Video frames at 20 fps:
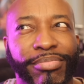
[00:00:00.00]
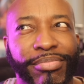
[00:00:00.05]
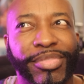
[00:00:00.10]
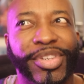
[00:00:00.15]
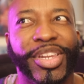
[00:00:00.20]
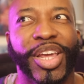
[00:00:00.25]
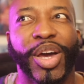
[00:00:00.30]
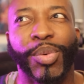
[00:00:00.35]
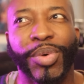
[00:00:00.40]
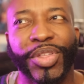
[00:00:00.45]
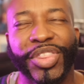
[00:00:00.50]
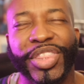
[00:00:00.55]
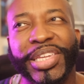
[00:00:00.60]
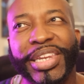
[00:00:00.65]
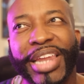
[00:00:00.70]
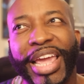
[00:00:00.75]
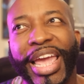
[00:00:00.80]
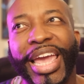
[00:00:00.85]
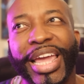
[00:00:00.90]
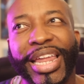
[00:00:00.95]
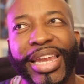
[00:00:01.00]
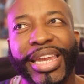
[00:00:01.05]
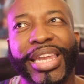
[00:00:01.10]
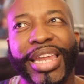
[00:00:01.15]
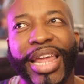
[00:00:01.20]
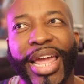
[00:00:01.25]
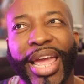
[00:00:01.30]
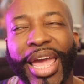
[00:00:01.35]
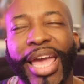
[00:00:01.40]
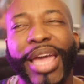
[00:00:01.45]
dealt with it and
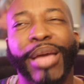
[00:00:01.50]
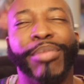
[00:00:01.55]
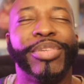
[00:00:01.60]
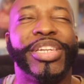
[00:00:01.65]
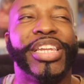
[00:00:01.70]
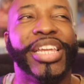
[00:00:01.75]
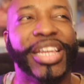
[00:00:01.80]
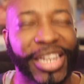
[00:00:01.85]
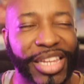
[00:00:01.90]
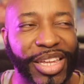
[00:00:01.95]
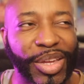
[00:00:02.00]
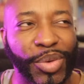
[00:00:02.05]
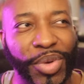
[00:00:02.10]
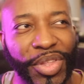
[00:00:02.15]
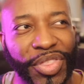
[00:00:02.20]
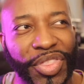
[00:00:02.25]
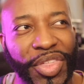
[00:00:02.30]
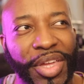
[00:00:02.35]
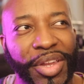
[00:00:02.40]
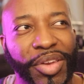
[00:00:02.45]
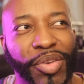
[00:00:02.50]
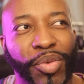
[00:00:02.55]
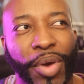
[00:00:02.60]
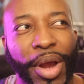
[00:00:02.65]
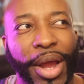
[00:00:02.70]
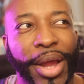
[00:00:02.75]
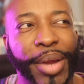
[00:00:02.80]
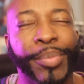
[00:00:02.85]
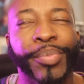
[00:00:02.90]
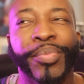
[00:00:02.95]
am dealing with it,
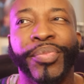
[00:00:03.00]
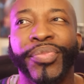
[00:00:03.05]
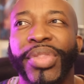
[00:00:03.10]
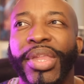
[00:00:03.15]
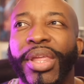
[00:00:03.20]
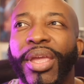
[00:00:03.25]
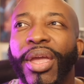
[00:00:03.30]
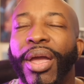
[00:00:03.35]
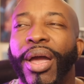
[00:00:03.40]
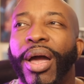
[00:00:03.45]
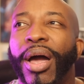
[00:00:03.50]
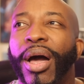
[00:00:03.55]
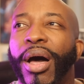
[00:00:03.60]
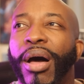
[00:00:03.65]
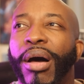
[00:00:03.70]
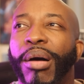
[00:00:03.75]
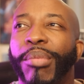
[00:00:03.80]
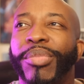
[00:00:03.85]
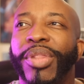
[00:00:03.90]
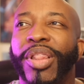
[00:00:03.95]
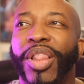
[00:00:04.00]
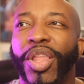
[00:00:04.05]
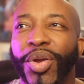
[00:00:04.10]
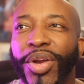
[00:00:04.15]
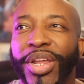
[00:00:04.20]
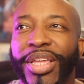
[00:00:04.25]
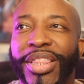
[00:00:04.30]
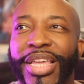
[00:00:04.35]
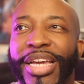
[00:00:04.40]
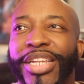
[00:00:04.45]
right?
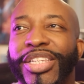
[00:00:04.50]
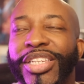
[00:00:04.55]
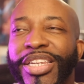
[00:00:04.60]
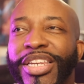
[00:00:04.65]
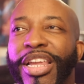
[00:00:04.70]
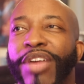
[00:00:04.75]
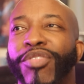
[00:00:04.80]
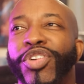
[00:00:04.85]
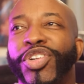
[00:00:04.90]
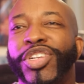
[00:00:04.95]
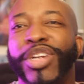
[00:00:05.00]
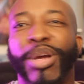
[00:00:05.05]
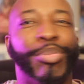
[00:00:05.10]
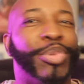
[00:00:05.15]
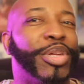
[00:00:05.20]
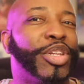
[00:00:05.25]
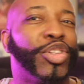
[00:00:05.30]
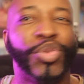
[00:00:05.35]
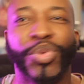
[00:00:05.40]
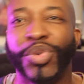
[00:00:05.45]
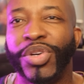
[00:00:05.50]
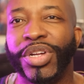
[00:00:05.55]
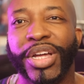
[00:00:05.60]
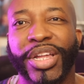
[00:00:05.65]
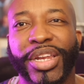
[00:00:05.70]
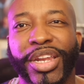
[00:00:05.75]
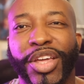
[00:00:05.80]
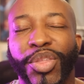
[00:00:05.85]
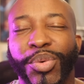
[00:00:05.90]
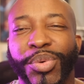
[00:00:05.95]
Learning that to never jump into
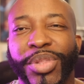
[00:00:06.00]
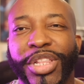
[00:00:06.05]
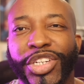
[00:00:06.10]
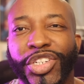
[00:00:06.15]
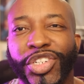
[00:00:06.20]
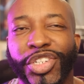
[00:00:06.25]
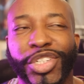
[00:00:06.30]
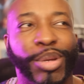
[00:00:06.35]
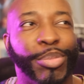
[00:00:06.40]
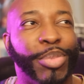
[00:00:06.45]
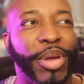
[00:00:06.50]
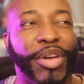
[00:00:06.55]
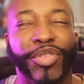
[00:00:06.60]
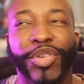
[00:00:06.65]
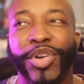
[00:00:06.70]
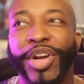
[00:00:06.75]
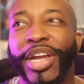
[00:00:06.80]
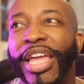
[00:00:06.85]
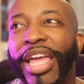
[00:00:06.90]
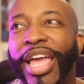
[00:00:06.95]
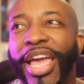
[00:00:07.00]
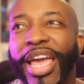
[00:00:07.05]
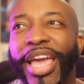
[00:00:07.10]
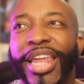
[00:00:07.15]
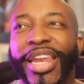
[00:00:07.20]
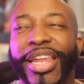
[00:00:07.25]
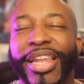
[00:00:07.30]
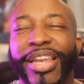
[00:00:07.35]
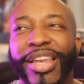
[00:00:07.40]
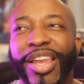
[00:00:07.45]
another relationship ever
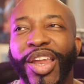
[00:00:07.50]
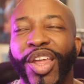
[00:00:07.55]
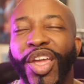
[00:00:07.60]
again. And,